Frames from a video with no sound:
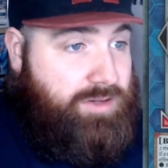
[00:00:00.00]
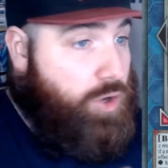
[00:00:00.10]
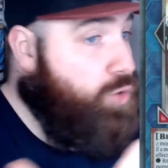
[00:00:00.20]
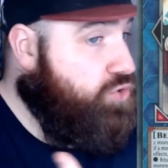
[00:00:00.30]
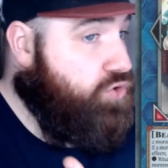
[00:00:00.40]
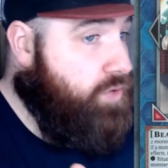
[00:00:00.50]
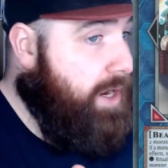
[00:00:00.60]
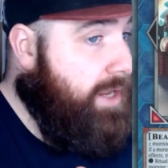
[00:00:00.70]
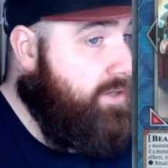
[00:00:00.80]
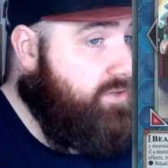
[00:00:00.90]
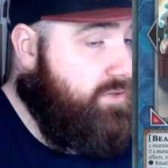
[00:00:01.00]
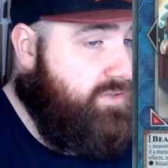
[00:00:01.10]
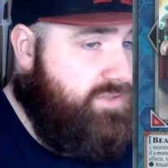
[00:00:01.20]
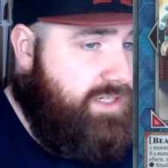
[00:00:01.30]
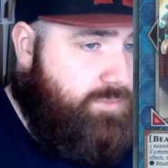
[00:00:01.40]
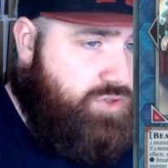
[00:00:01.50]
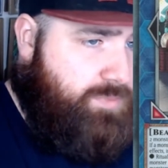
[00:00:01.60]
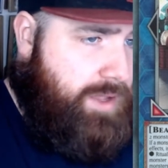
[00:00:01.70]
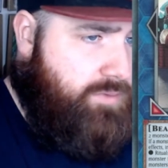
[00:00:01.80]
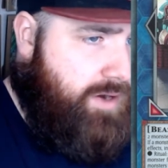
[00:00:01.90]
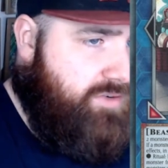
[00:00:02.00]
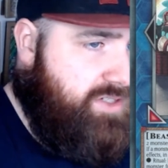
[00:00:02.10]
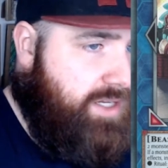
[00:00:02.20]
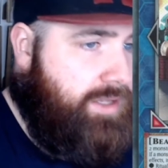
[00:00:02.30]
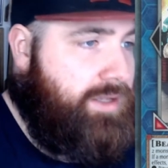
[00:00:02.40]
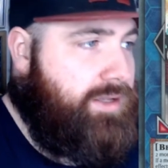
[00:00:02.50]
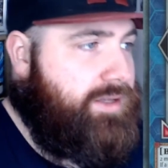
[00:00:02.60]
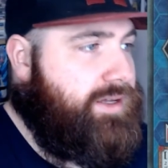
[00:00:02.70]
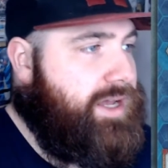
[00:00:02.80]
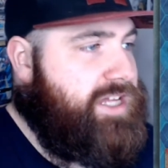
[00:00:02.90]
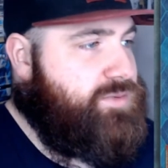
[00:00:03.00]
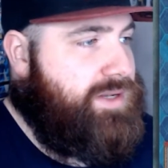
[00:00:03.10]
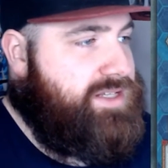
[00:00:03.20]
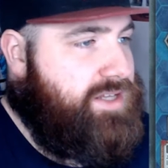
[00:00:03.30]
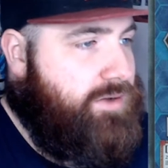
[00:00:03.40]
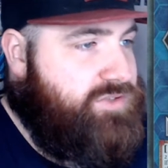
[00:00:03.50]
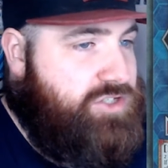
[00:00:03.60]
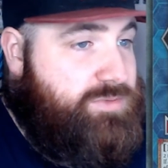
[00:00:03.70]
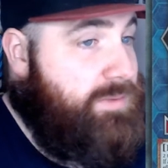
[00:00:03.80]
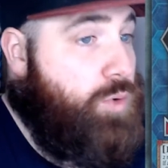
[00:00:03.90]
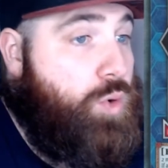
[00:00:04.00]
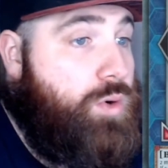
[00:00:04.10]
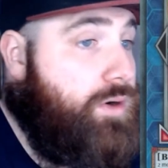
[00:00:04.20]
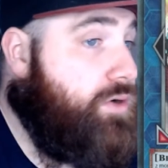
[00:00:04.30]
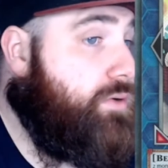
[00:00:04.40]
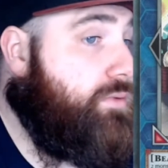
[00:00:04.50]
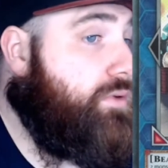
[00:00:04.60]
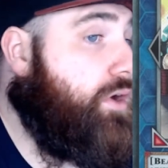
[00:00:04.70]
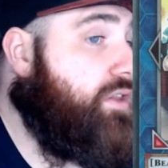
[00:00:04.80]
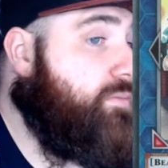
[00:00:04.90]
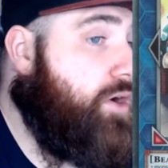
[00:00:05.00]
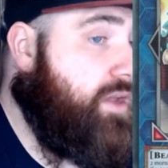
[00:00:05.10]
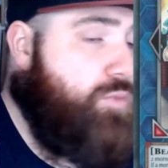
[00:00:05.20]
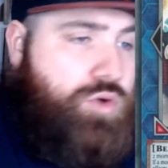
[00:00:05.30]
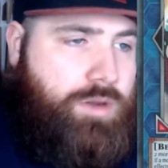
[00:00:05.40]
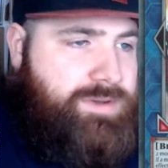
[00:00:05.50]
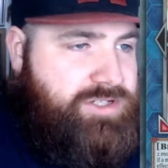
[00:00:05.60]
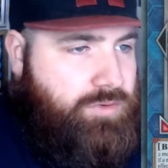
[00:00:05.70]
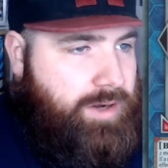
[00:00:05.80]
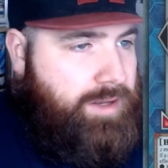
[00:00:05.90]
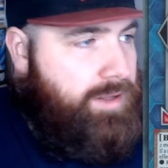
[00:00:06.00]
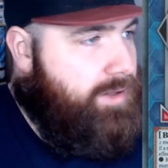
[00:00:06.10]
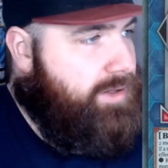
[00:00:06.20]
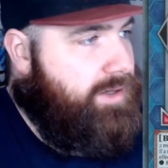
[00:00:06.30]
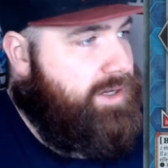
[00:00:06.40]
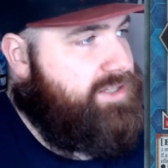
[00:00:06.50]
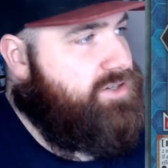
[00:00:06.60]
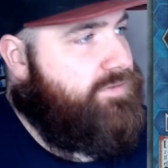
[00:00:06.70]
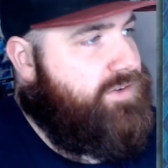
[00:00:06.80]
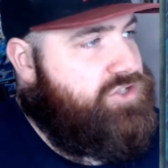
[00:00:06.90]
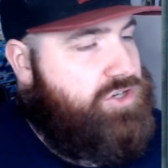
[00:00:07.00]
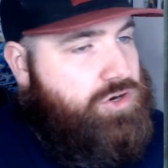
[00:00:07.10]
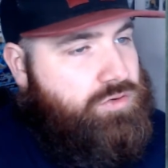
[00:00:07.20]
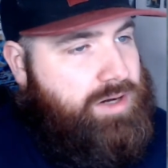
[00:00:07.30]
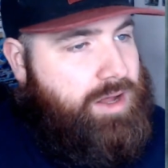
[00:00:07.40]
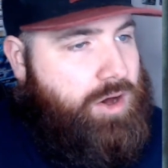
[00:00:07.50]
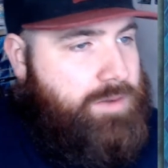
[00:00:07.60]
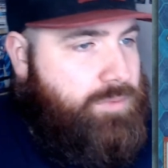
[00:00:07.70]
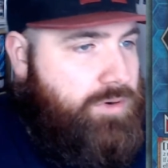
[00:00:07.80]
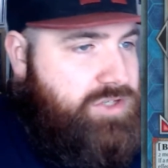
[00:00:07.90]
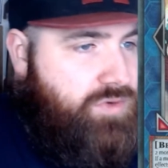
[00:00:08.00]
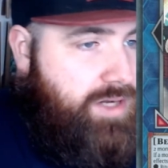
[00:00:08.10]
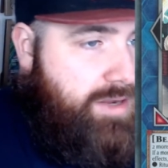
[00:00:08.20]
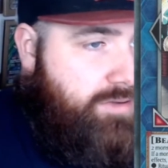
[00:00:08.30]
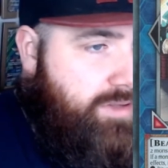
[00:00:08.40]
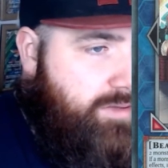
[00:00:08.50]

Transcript: ultra rare, so it's obviously a much better rarity, as well as it obviously just being more on the market. More copies are great. It's not fetching currently a high price right now. I think